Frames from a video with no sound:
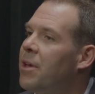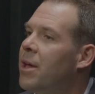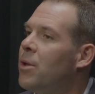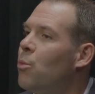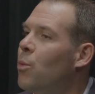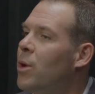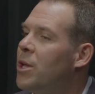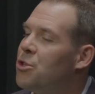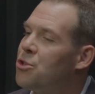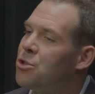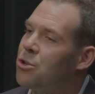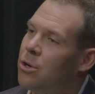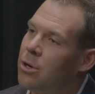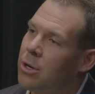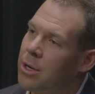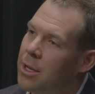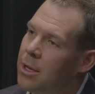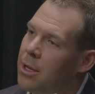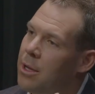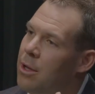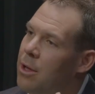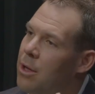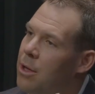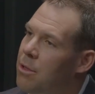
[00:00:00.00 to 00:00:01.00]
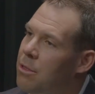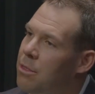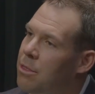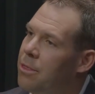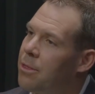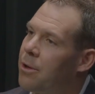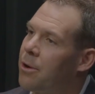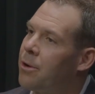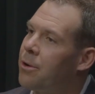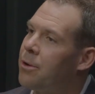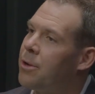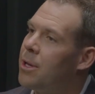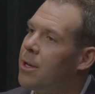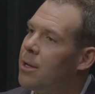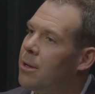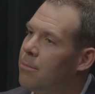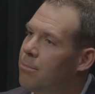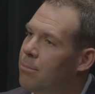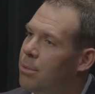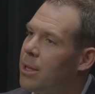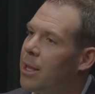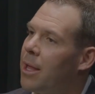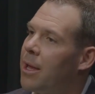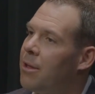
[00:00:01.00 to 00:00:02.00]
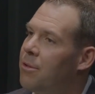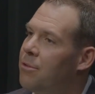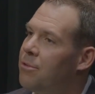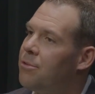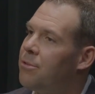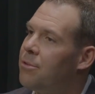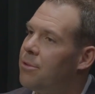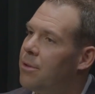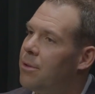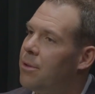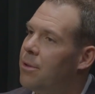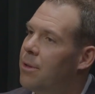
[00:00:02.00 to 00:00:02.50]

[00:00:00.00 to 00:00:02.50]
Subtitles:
and we took 3rd place.